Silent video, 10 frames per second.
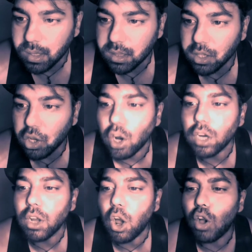the
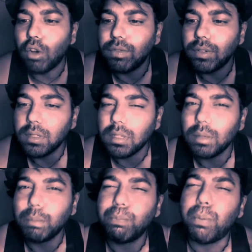god of
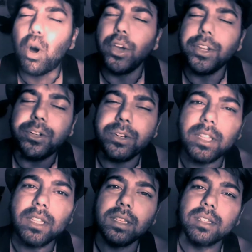poetry